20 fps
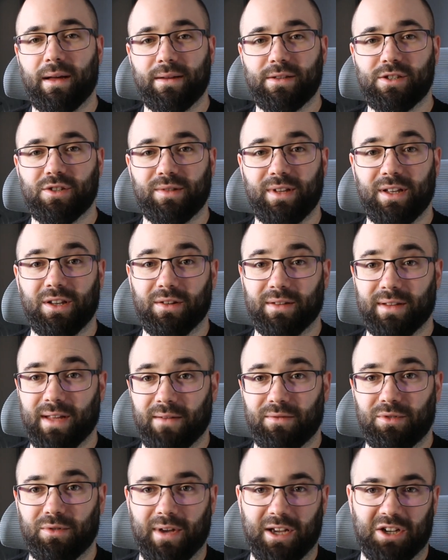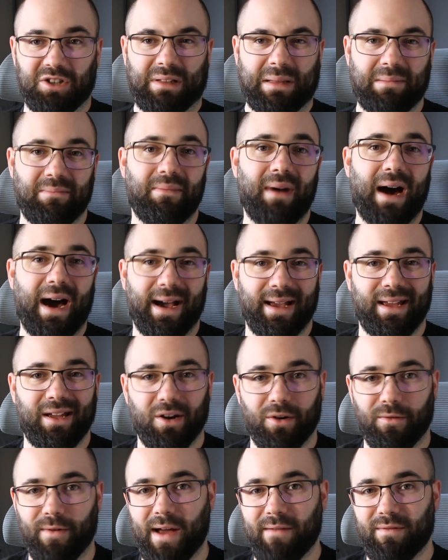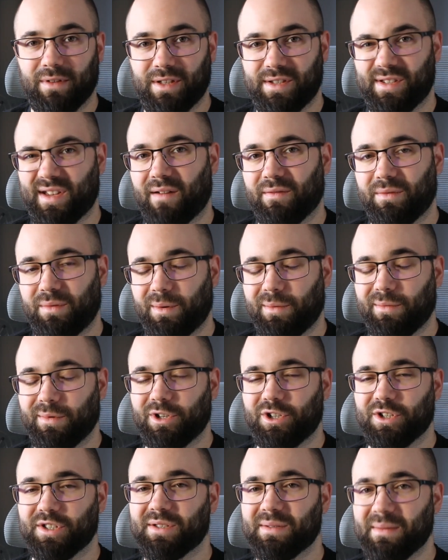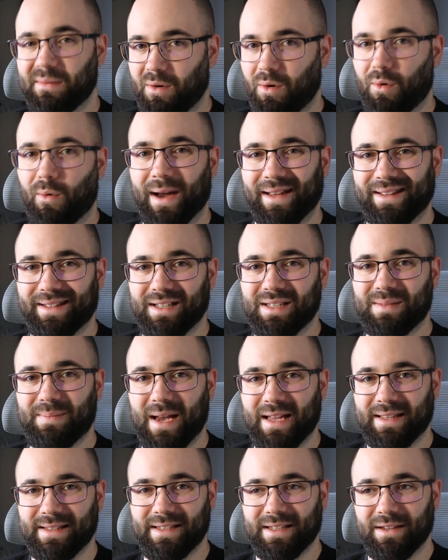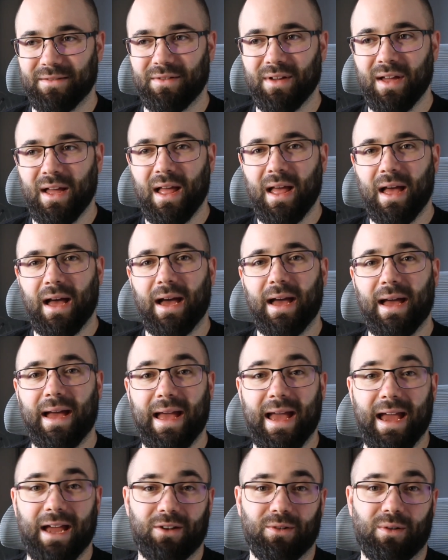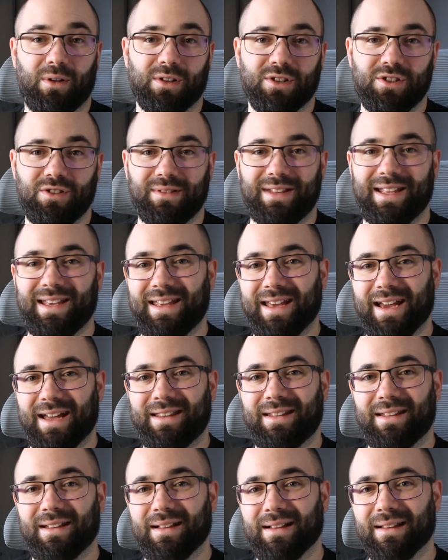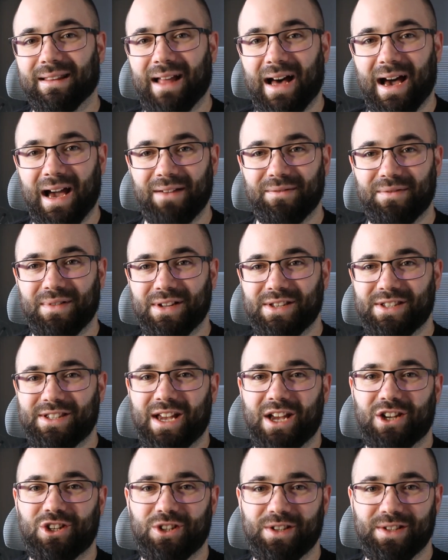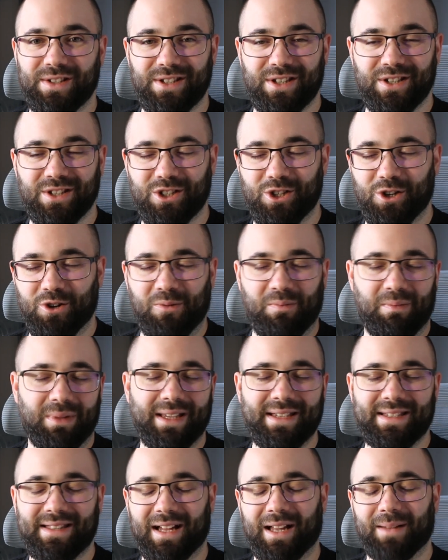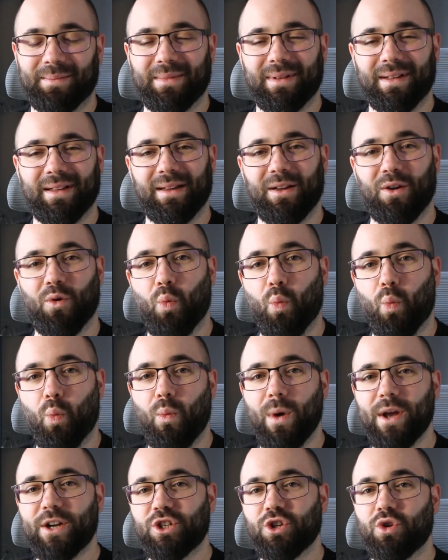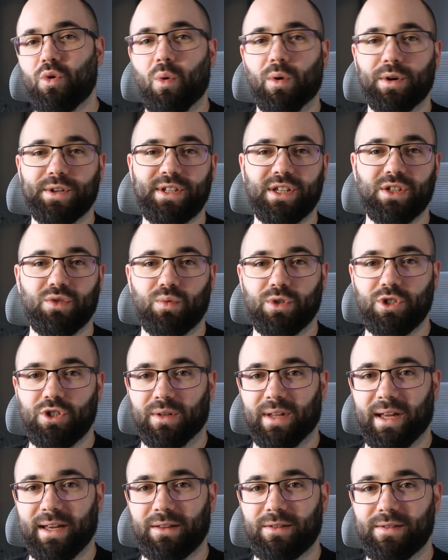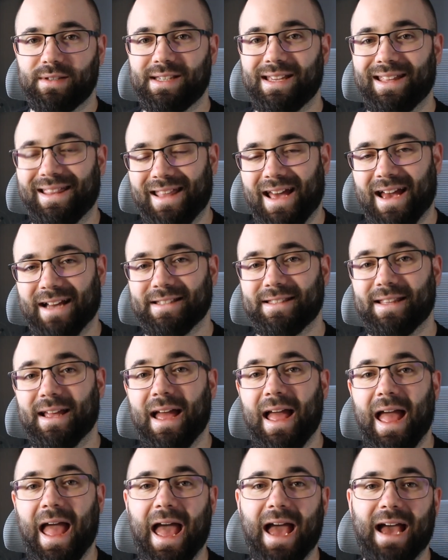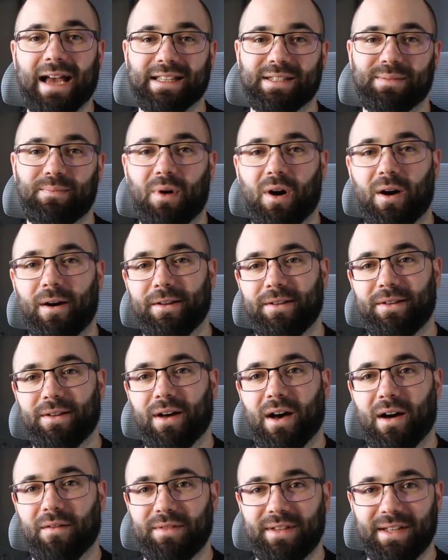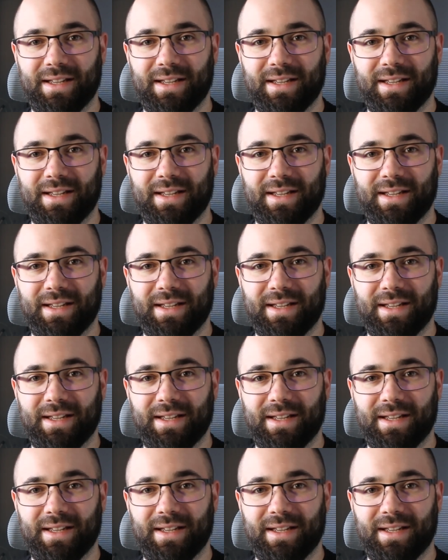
so they don't have to actually buy Revit software, which is quite expensive, and also they get live sessions. So please tell me which courses would you like to see next as part of